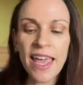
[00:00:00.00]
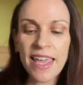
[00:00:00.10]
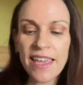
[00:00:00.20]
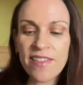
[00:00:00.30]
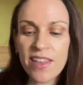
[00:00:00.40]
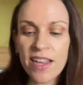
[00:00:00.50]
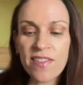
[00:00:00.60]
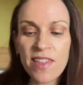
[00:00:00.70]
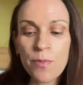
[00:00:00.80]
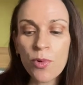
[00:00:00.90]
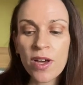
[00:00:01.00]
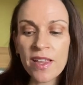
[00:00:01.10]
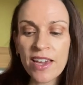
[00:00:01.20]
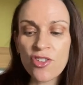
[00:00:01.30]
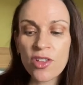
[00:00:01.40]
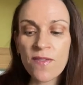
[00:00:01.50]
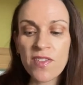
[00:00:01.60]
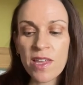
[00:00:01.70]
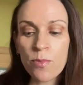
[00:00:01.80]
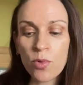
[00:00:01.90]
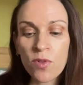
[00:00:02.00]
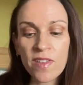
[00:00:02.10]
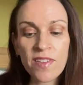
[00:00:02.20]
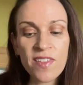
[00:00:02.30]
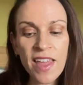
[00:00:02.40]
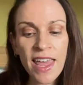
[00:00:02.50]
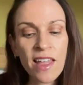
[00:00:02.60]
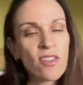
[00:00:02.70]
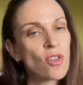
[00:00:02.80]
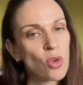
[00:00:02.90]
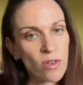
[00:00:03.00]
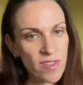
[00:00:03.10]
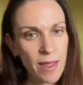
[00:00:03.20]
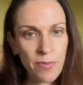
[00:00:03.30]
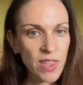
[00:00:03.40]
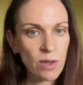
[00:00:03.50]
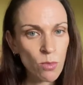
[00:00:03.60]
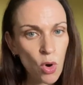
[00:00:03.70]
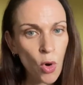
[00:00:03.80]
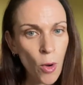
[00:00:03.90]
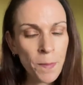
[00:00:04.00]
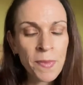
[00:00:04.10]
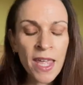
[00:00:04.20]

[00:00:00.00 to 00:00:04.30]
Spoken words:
Is it a simple collection of symbols and sounds or something more?